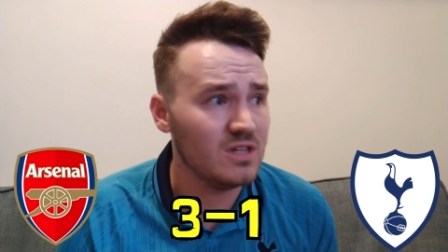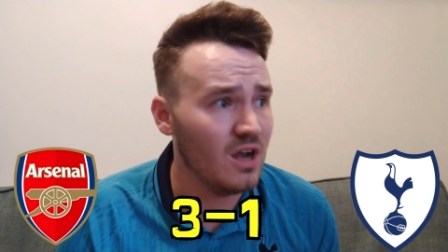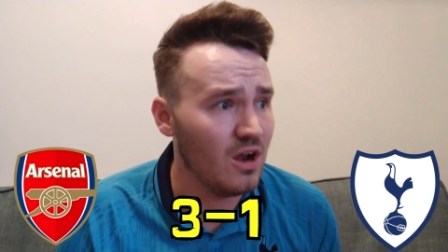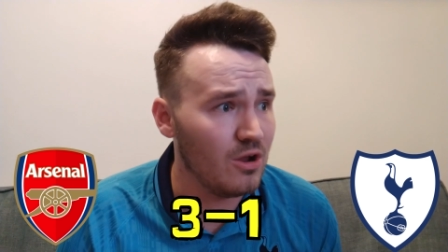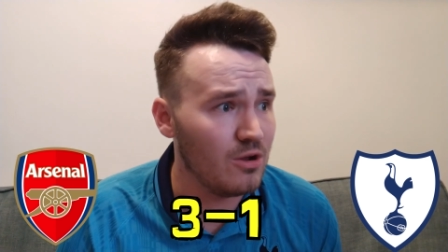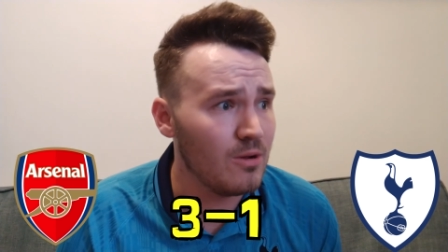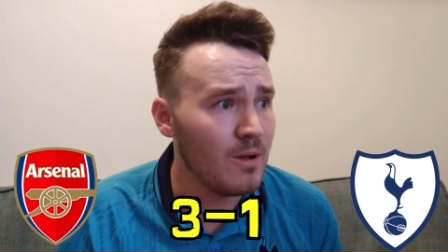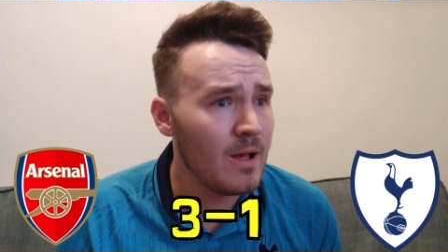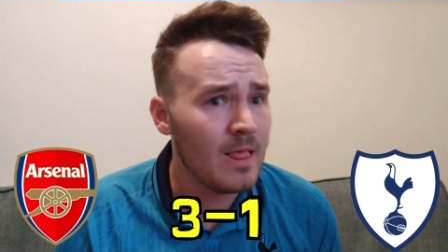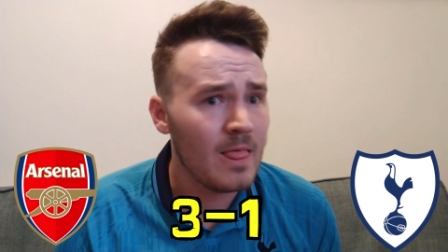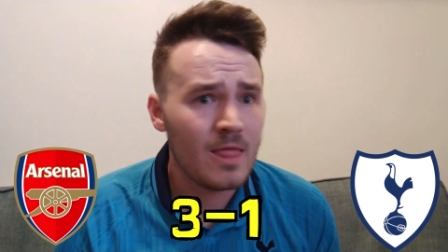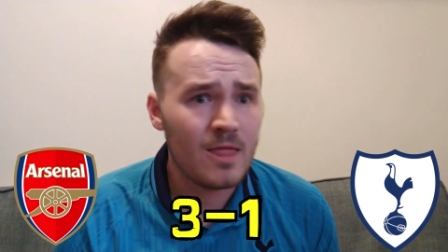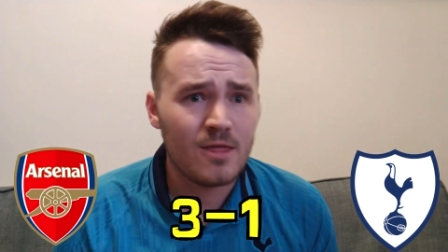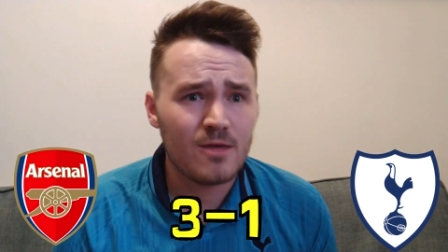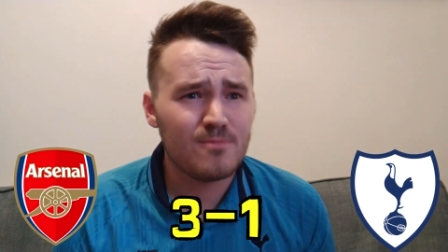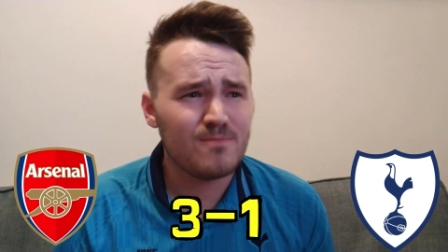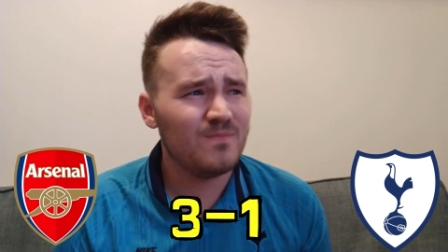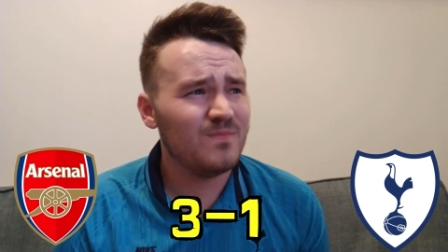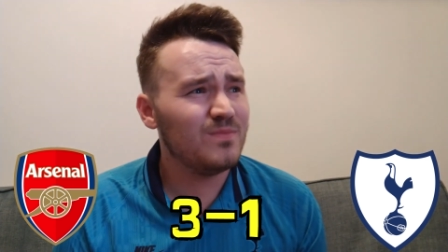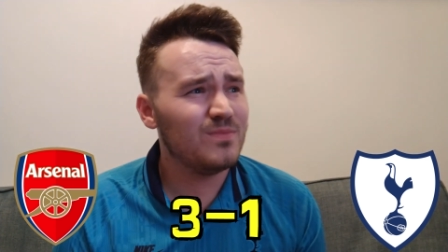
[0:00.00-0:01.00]
know,
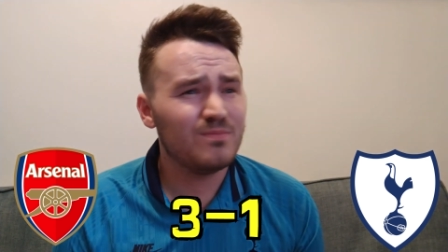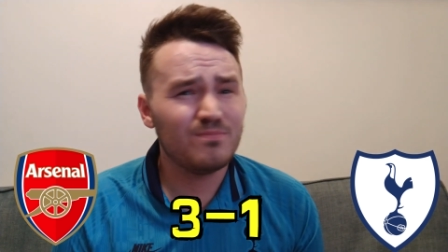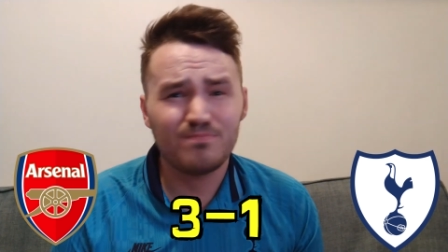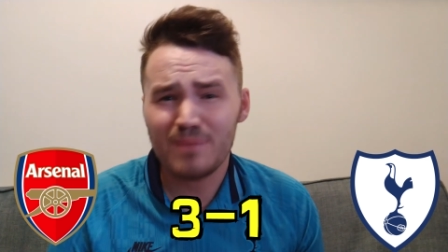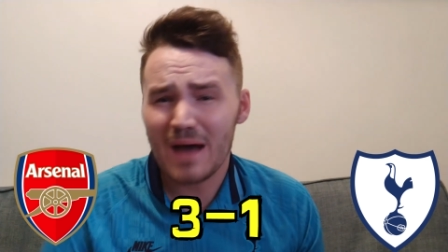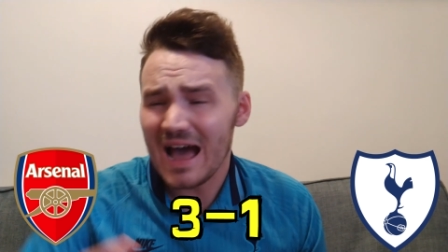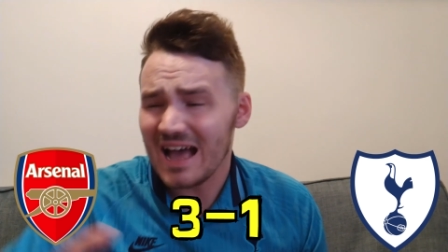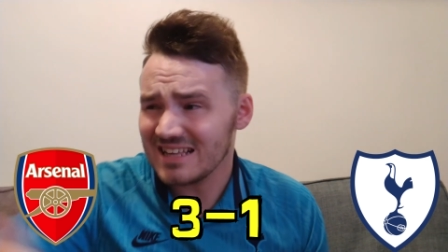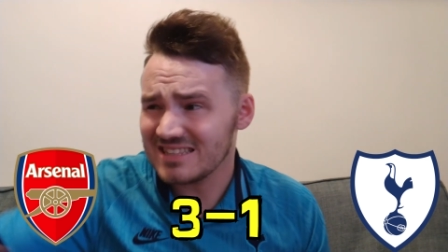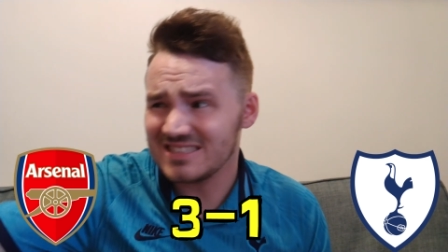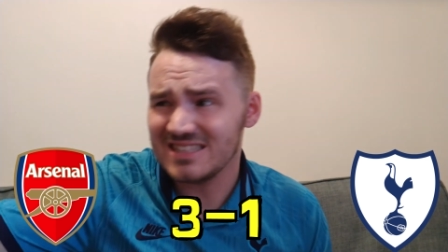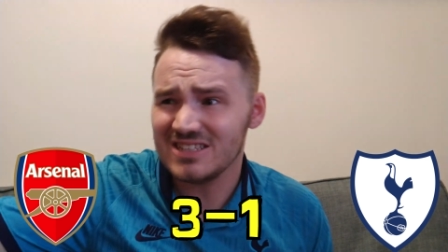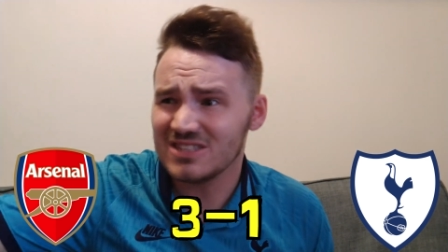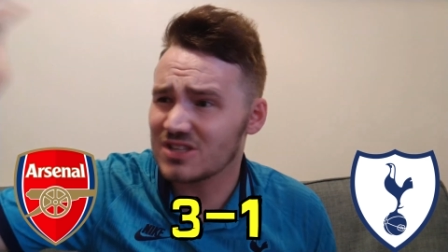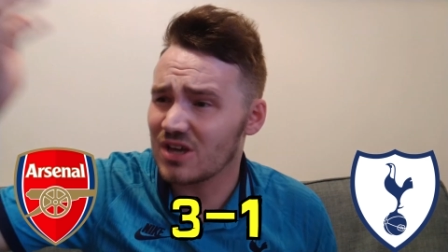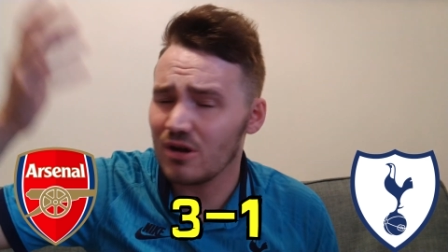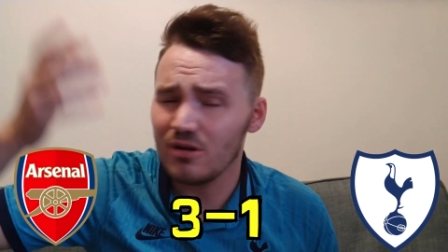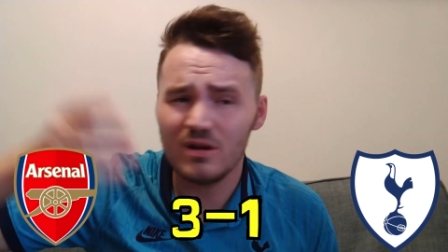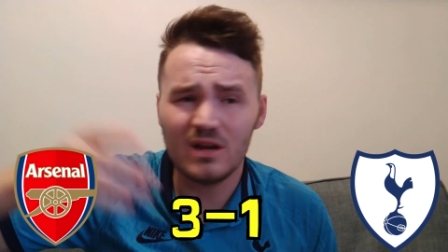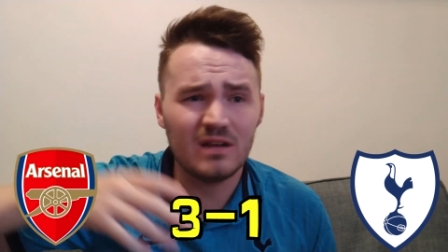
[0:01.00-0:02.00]
passes
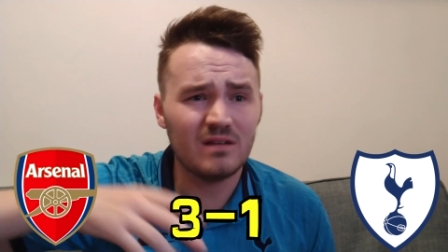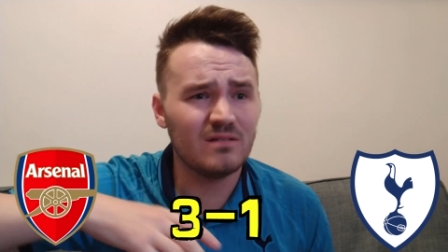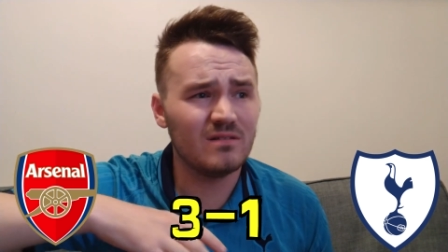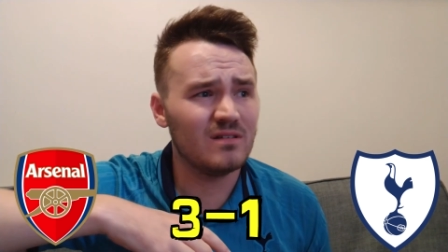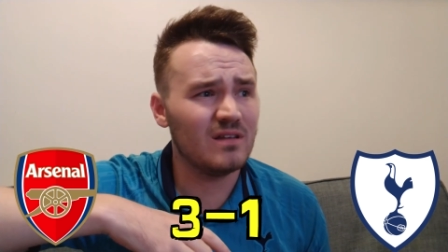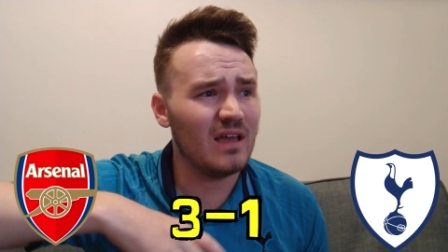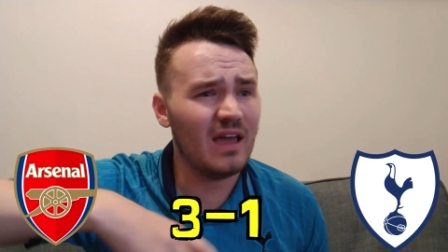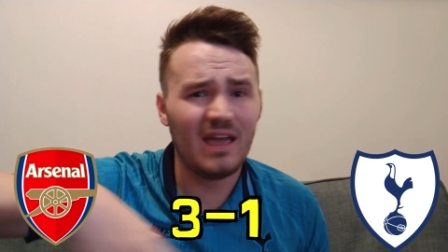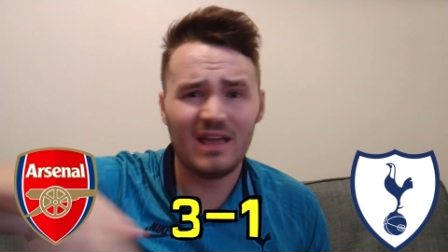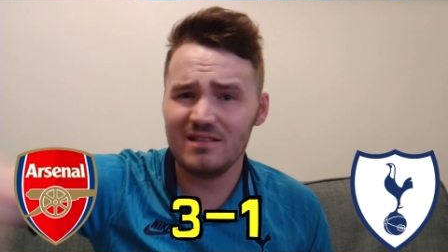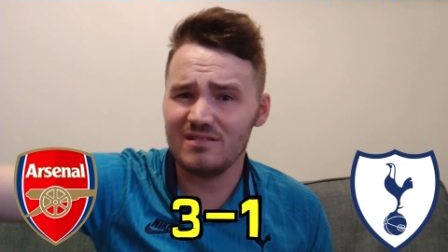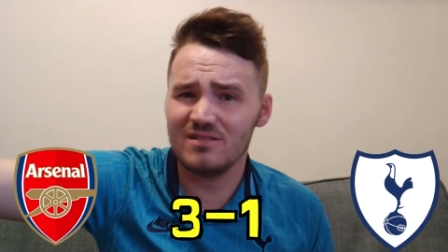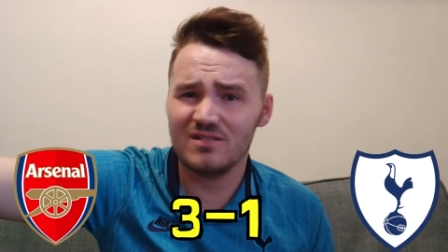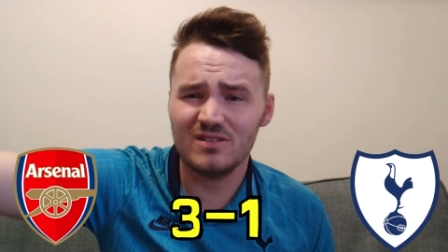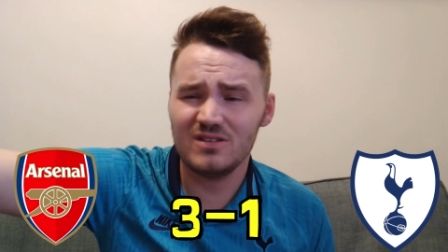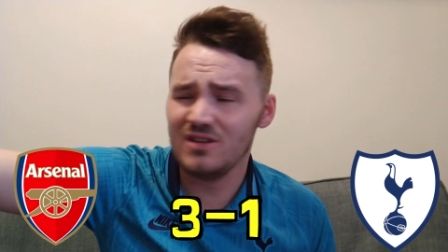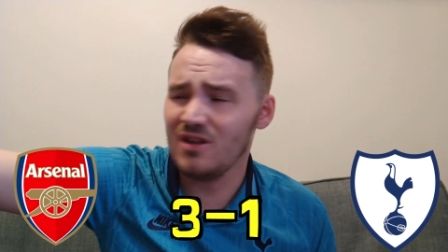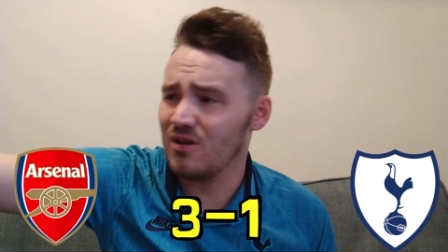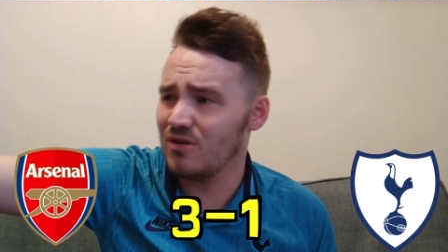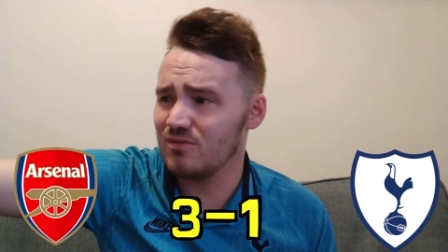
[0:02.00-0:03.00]
going, uh,
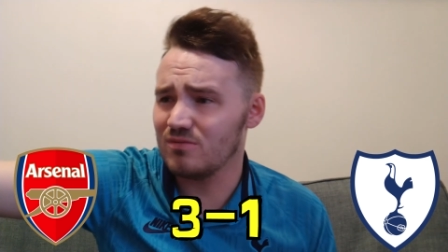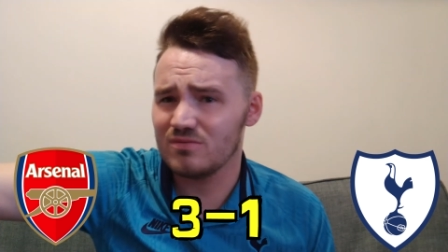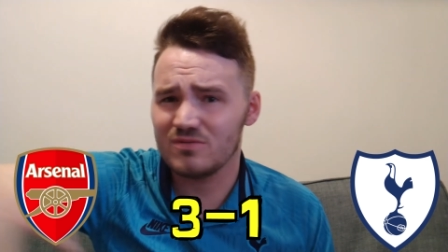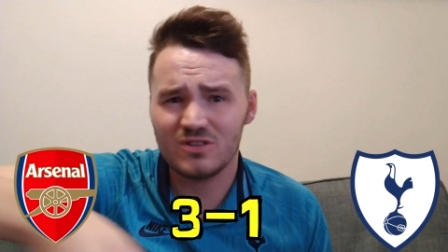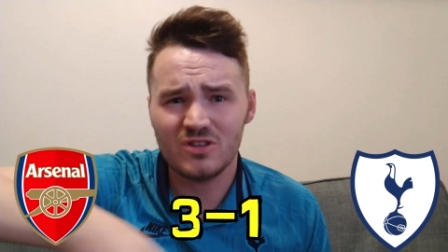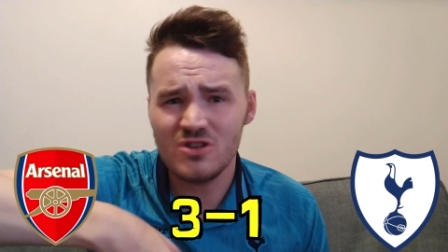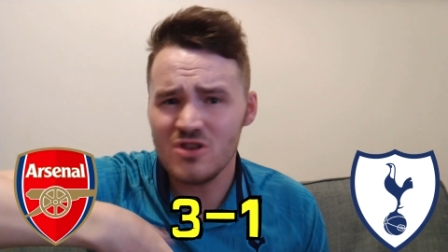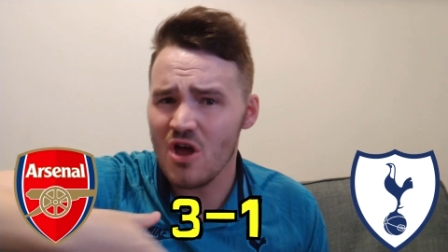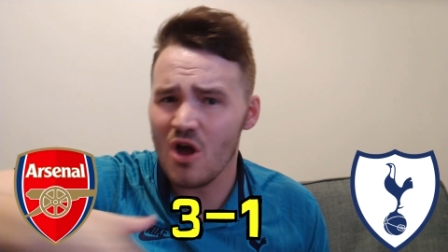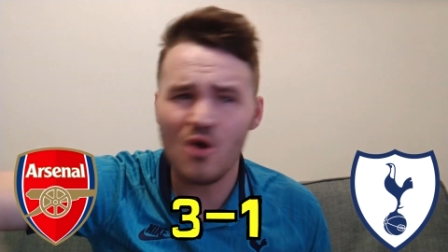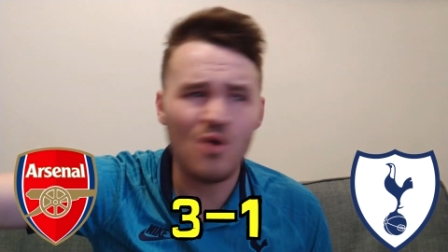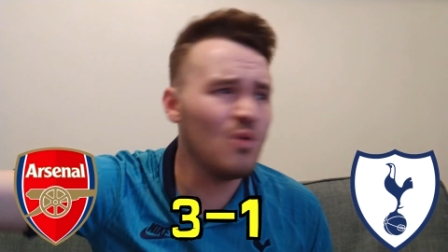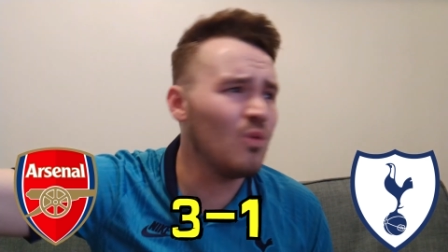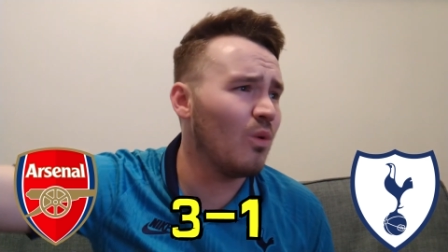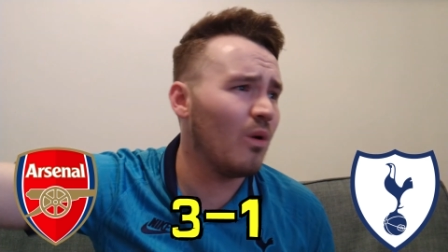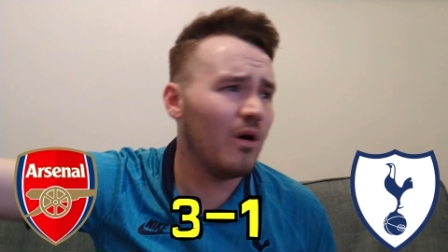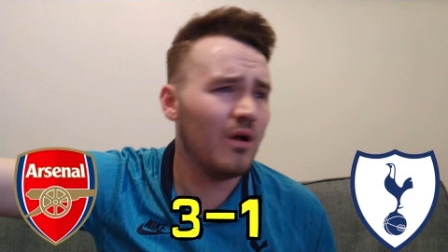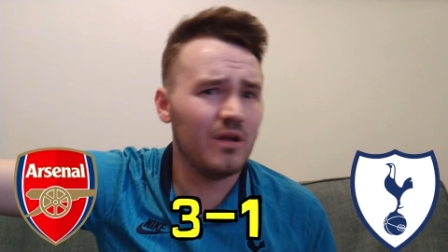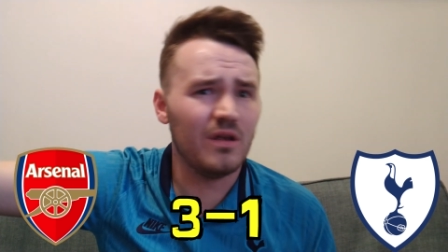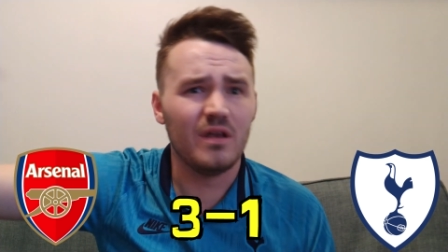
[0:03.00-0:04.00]
you know, to no
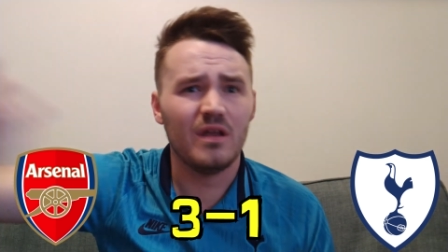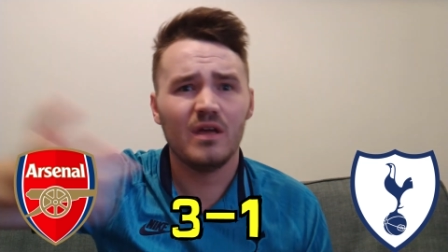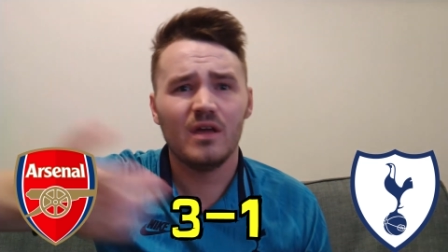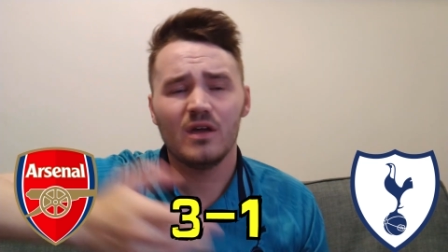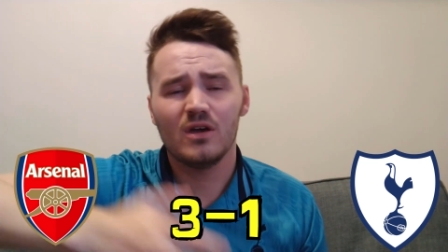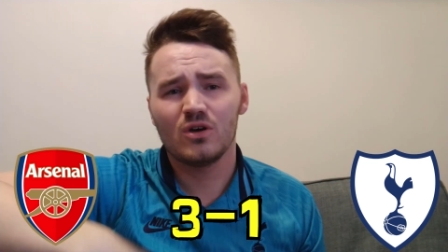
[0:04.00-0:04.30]
one.